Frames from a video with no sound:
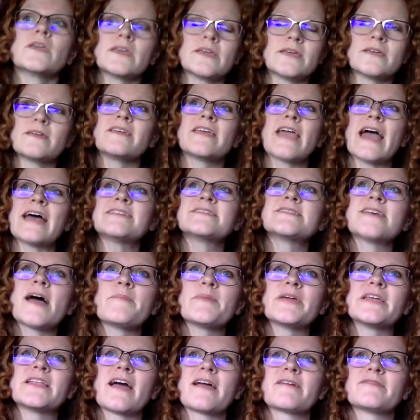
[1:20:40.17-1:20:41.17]
yes, I
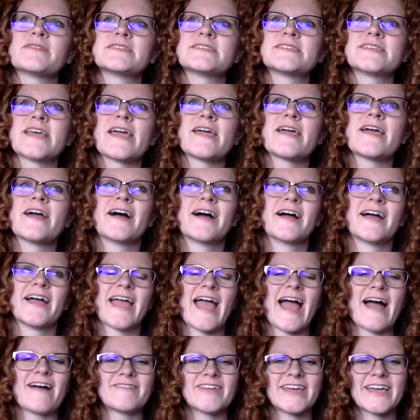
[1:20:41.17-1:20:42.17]
mean, I would say
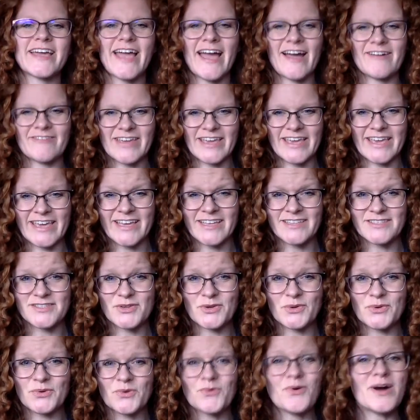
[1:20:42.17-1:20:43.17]
having, having kids
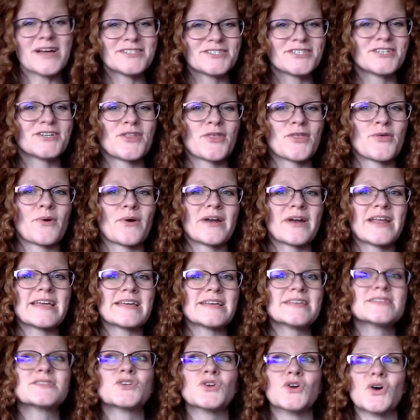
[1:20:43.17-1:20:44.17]
who question authority
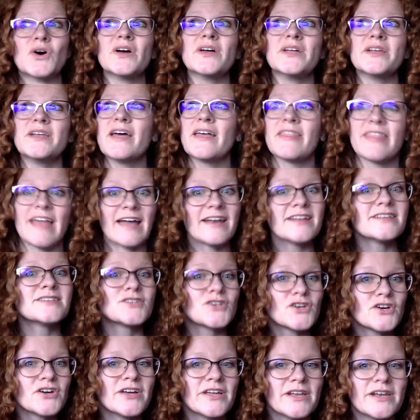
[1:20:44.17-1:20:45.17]
is good. That is
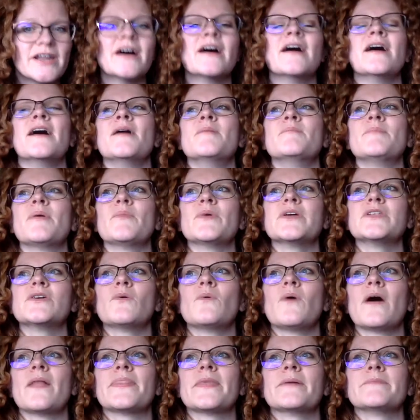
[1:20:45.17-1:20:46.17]
good. But we don't
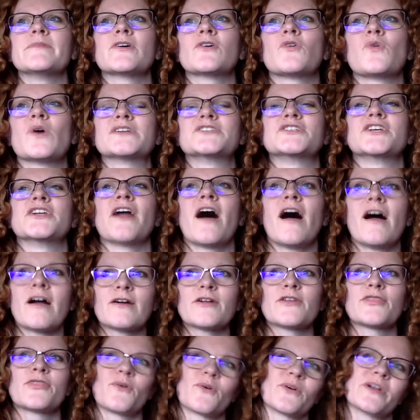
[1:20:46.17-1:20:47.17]
want them to question our
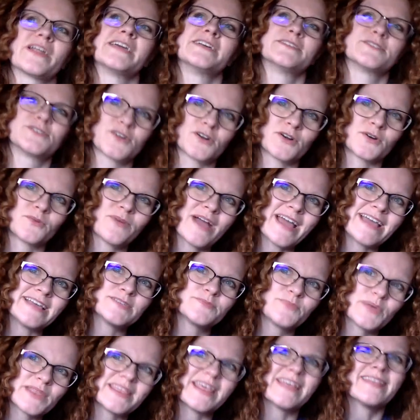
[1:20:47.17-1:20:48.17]
authority in certain ways,
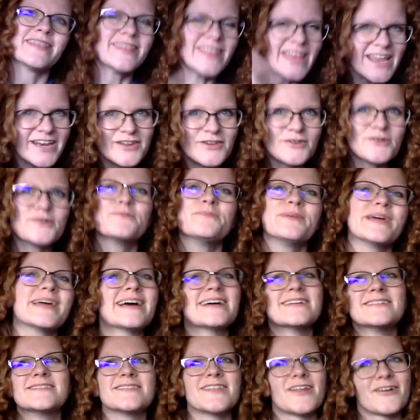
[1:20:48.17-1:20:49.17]
but then they do
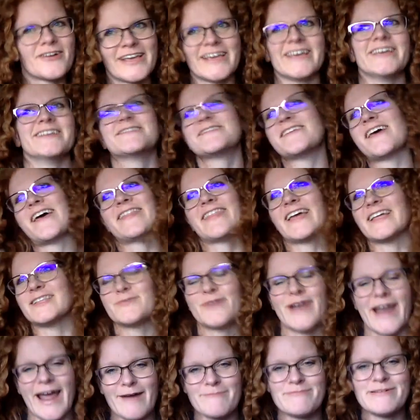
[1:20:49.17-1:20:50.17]
because they're kids and that's
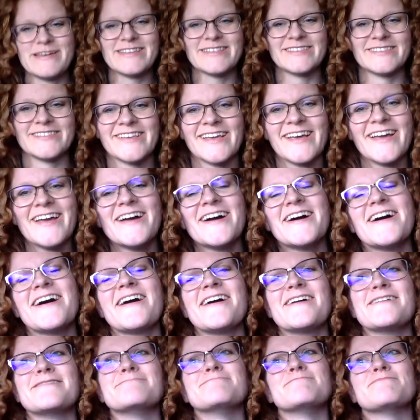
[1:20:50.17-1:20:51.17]
what happens.
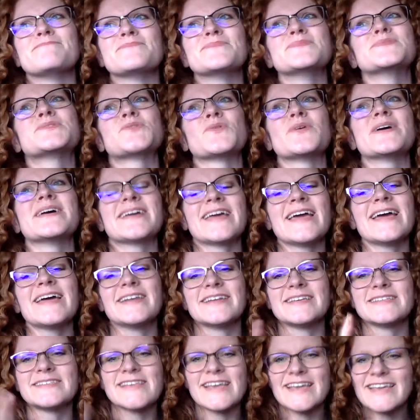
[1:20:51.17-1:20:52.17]
Um, so again,
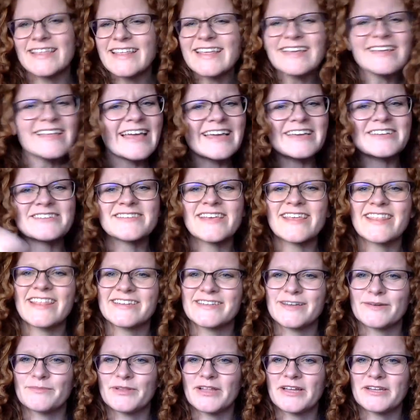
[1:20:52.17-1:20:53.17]
it's like, the, like you say, the
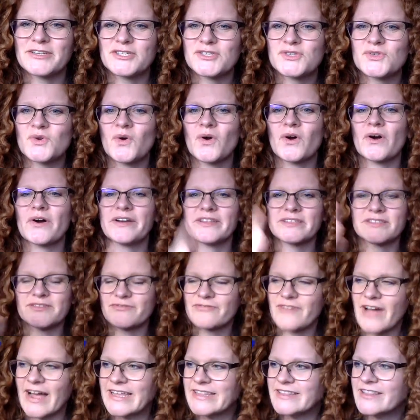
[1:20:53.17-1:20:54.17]
double-edged sword, it's a
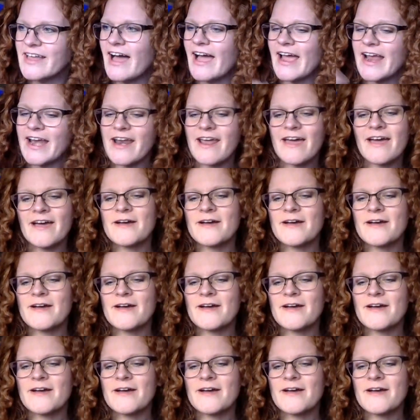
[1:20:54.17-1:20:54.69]
fine line.